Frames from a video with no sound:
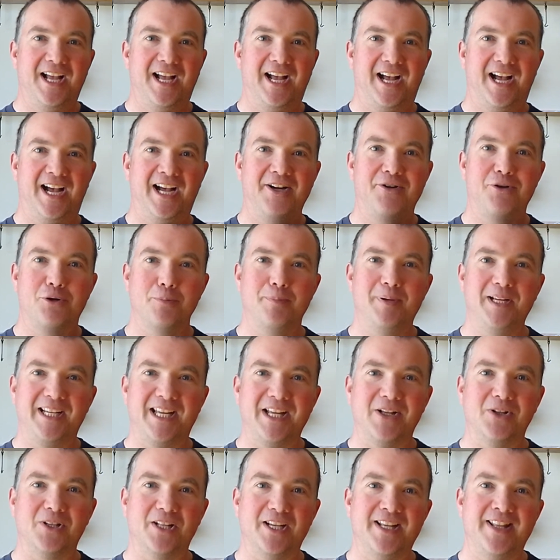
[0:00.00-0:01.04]
I could be
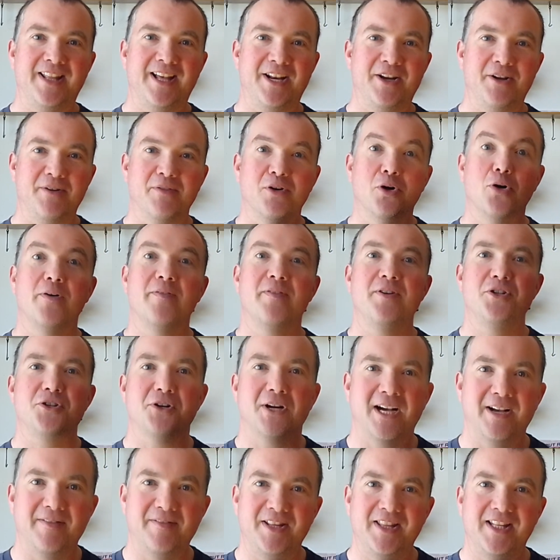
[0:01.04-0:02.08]
guilty then of
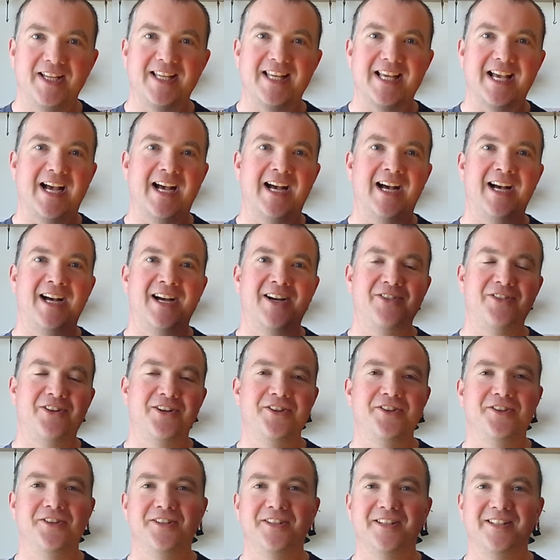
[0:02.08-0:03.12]
overdriving the car,
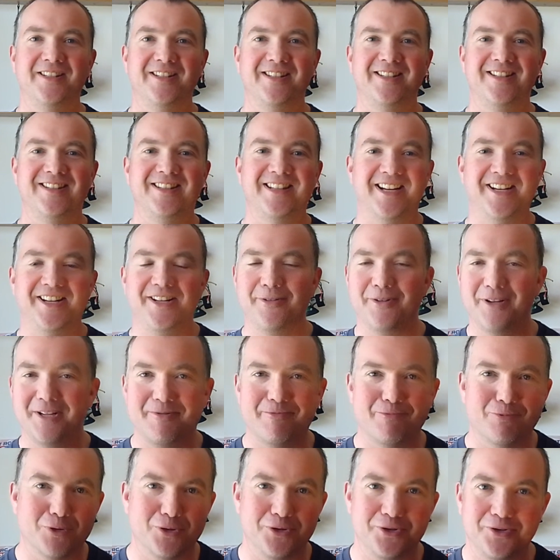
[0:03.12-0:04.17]
and then
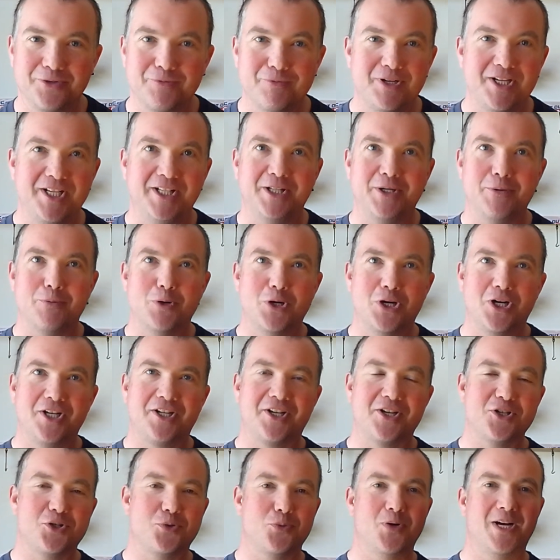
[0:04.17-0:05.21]
it wouldn't really
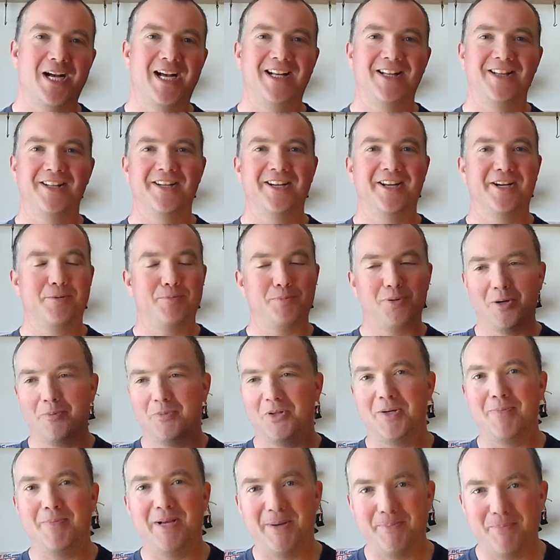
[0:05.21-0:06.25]
work as well, and I'd
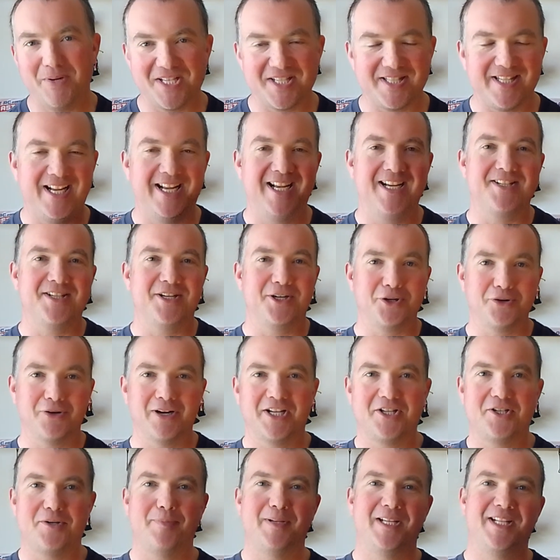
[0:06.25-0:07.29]
probably make mistakes and
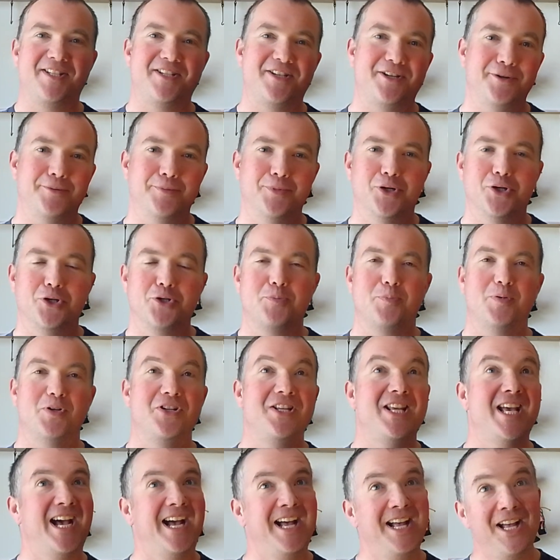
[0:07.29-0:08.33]
crash a bit too much. But
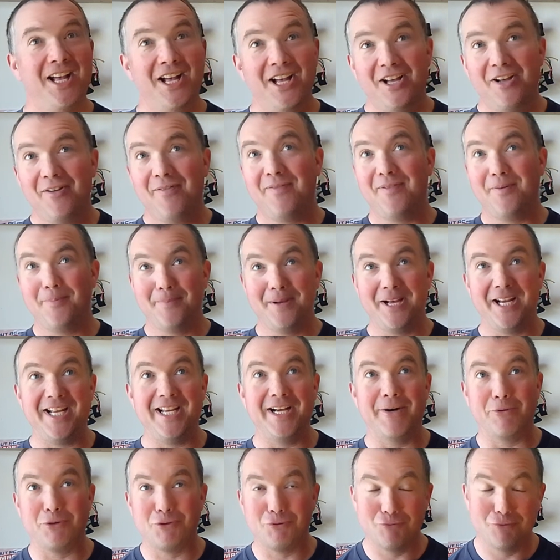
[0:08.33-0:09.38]
yeah, for me,
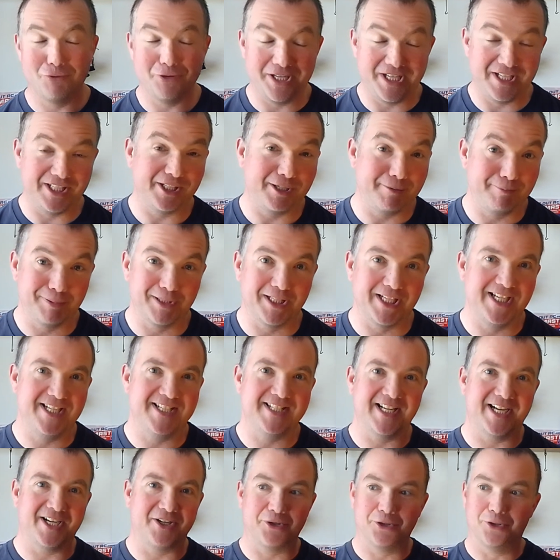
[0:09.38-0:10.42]
I was really
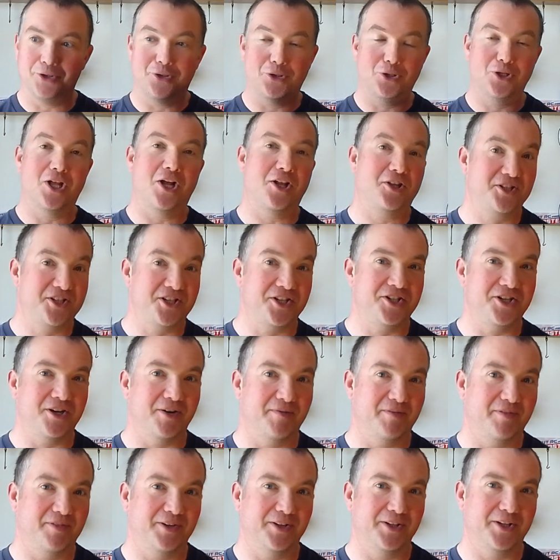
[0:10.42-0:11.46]
pleased that I could hold on to
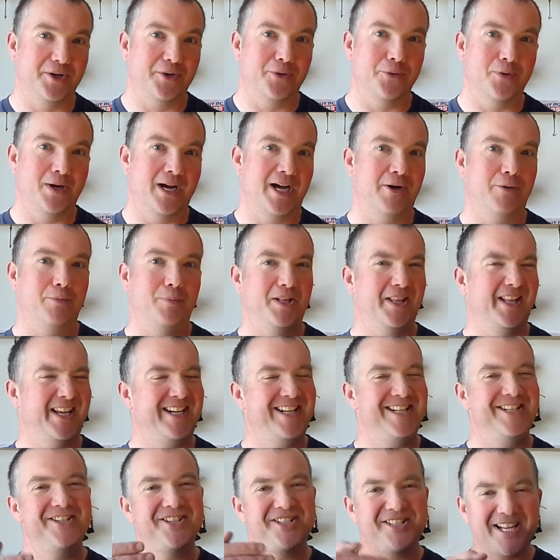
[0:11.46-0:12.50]
John for a little while, but then
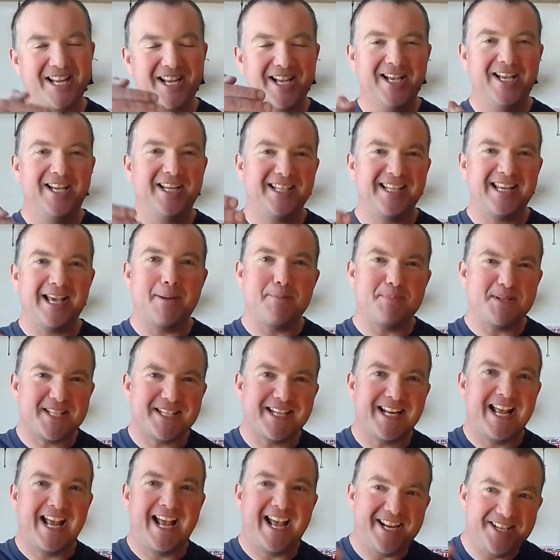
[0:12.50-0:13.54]
he just
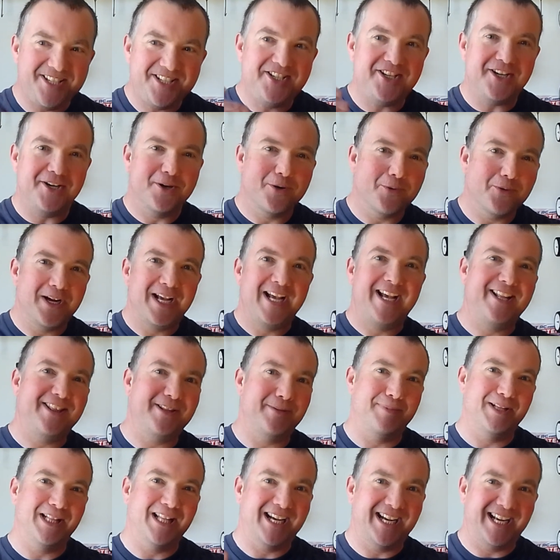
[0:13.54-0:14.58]
kept edging away.
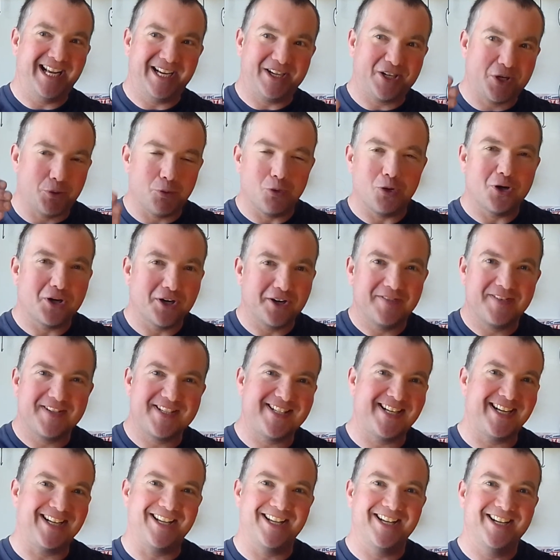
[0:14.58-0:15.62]
There'd be like 1/4 of a
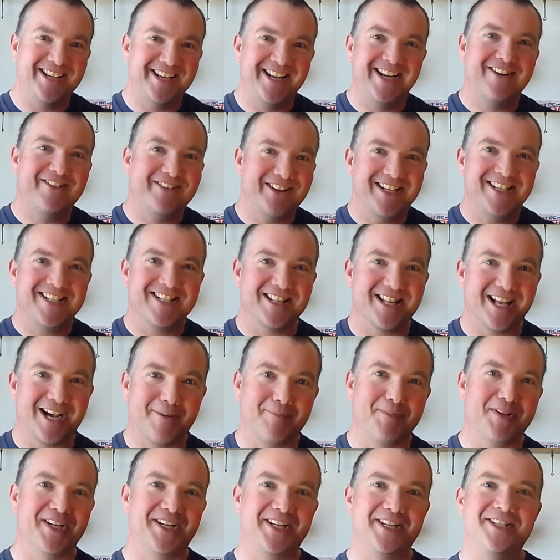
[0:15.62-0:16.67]
second near each lap
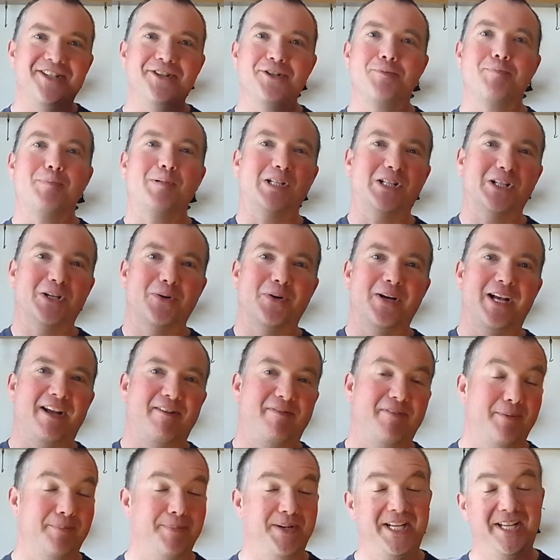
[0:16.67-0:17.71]
that he'd just pull away
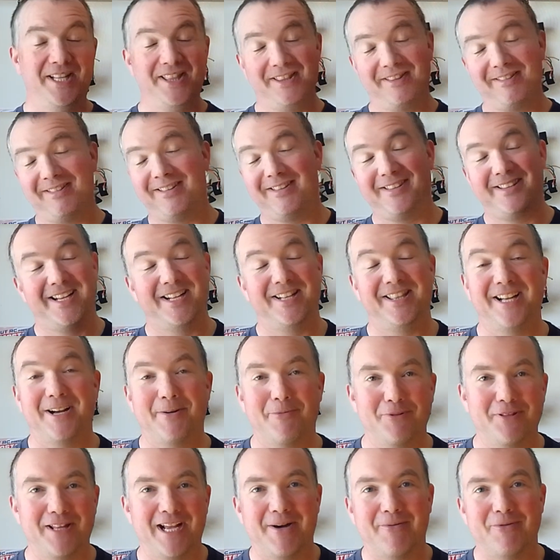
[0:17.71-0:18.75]
from me, and then
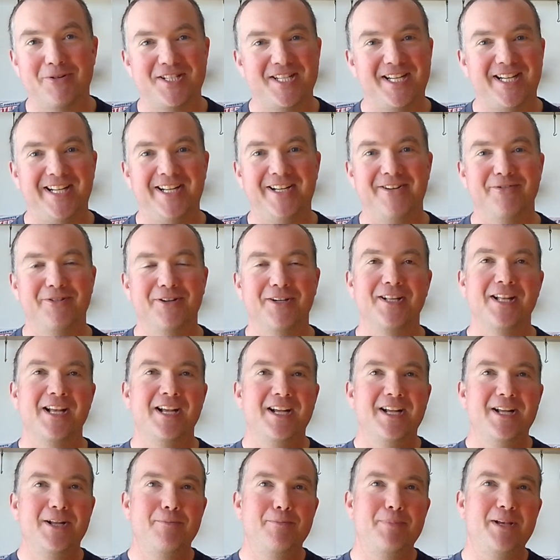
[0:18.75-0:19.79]
that was it. It was
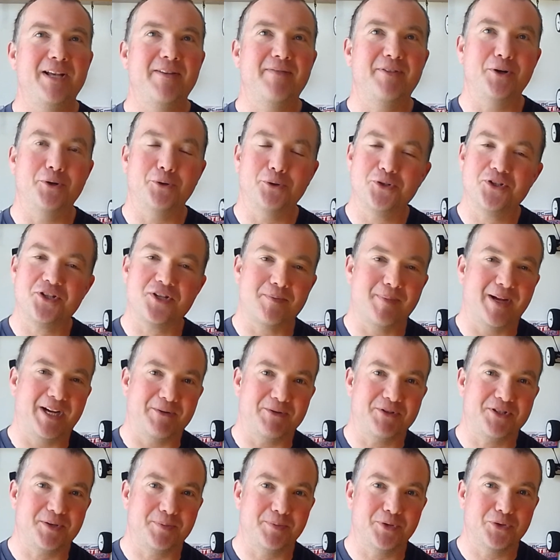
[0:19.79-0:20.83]
bit of an
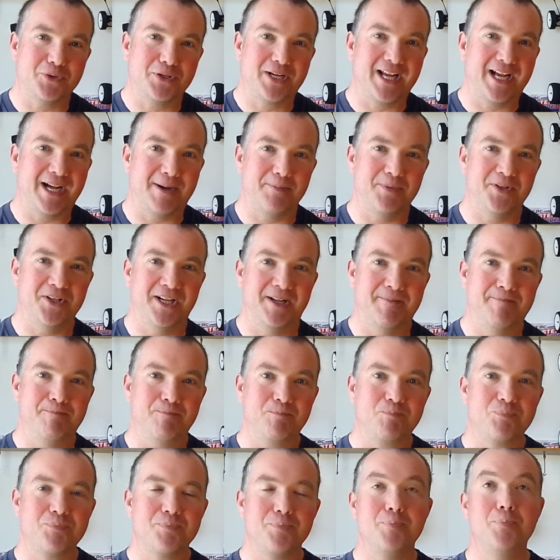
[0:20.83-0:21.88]
unsurmountable gap then.
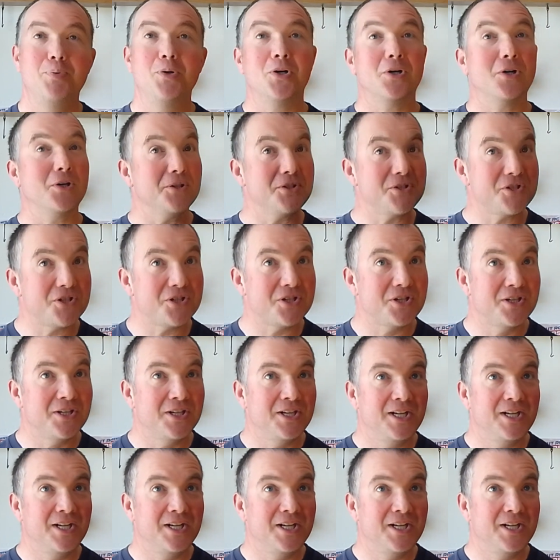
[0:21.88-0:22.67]
But